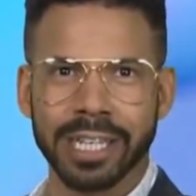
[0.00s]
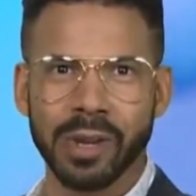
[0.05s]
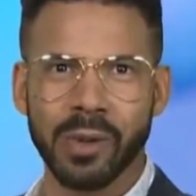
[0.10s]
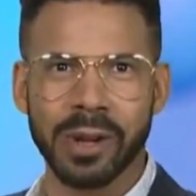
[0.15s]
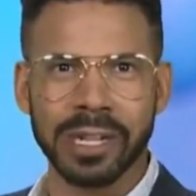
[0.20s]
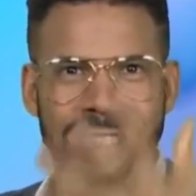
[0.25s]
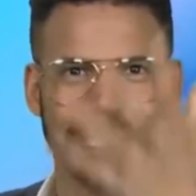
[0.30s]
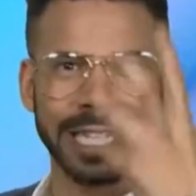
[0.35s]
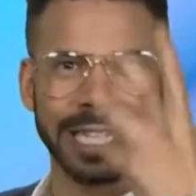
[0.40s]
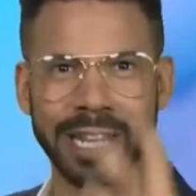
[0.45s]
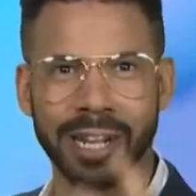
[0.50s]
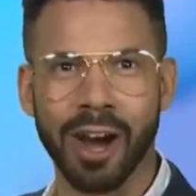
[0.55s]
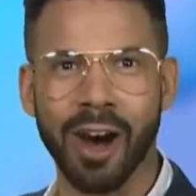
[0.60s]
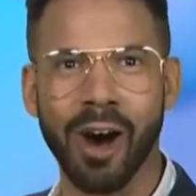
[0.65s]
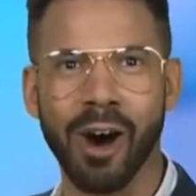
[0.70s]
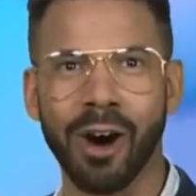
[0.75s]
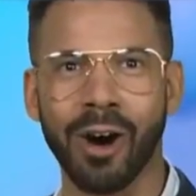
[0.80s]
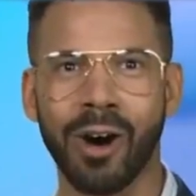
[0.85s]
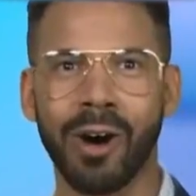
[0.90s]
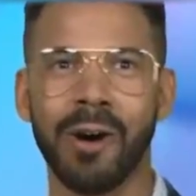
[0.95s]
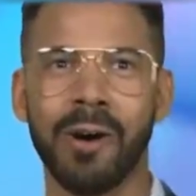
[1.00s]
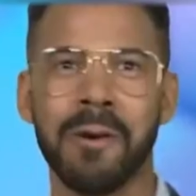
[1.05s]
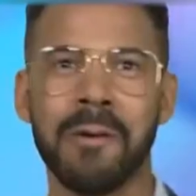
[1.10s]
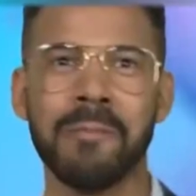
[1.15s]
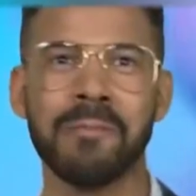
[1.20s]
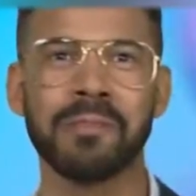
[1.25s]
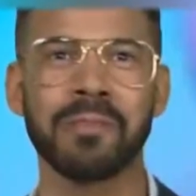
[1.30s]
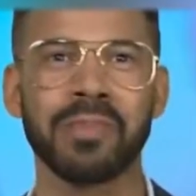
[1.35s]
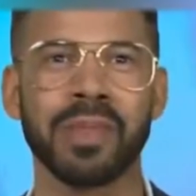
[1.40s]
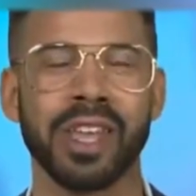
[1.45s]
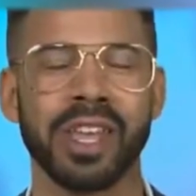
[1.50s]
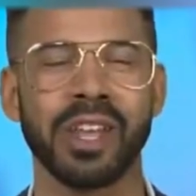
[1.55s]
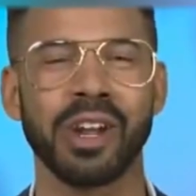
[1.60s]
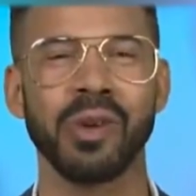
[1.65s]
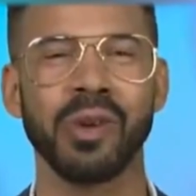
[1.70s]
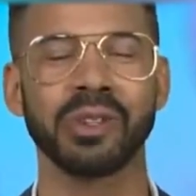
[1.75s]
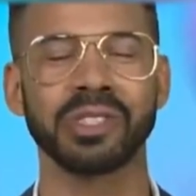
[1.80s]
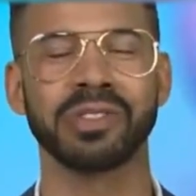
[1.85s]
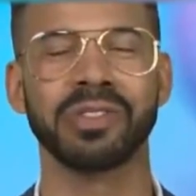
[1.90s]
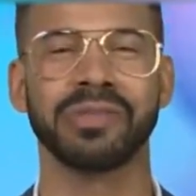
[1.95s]
You want to see it all. You
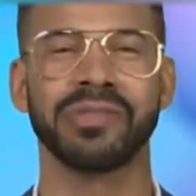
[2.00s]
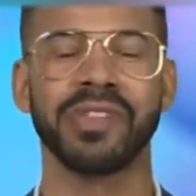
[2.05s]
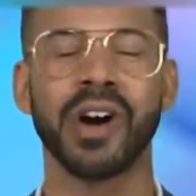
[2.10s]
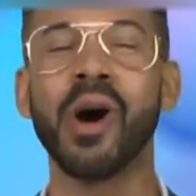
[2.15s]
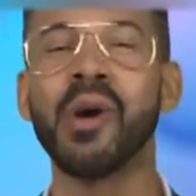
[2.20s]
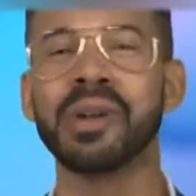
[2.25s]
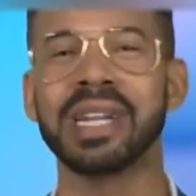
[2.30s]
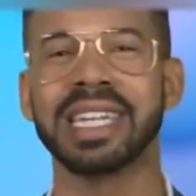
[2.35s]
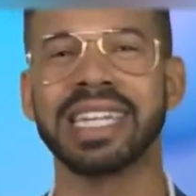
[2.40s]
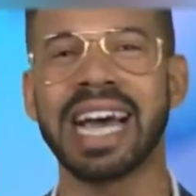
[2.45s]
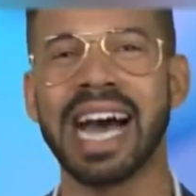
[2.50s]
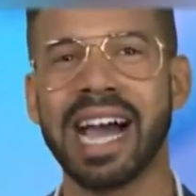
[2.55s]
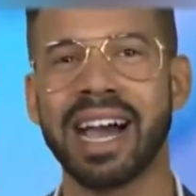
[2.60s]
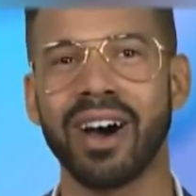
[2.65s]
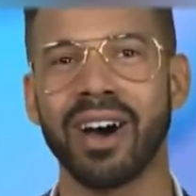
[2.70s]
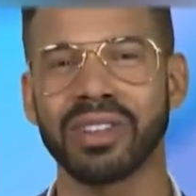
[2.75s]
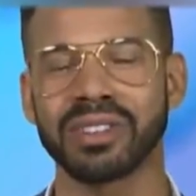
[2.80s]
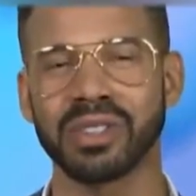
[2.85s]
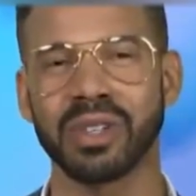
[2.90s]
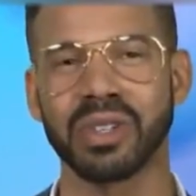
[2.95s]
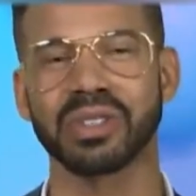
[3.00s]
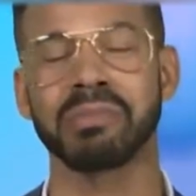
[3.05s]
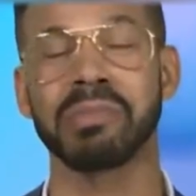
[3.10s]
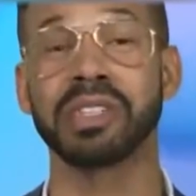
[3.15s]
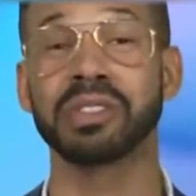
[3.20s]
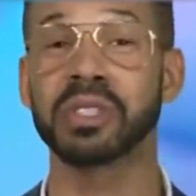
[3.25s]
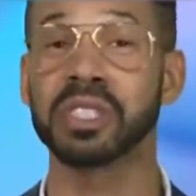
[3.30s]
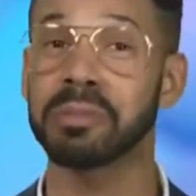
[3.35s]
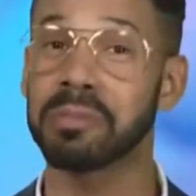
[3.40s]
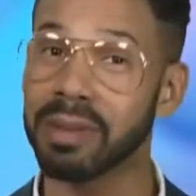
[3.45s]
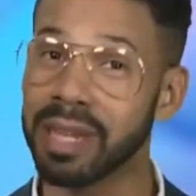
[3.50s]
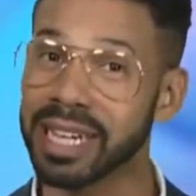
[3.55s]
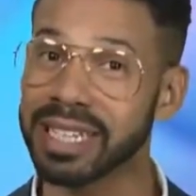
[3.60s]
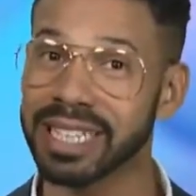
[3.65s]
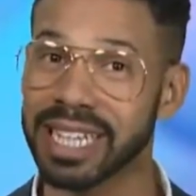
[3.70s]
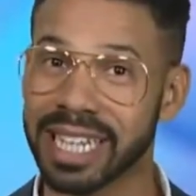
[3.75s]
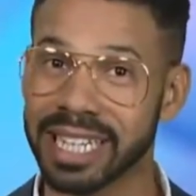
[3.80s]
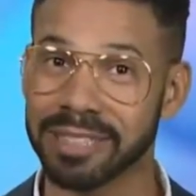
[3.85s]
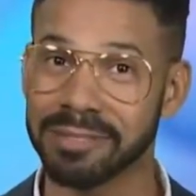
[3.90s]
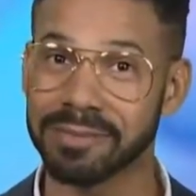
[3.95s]
don't want your phone to die also, so make sure it's
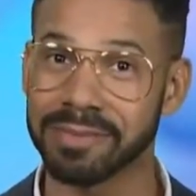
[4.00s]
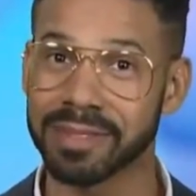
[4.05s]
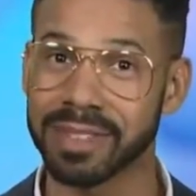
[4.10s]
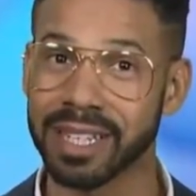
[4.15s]
plugged in.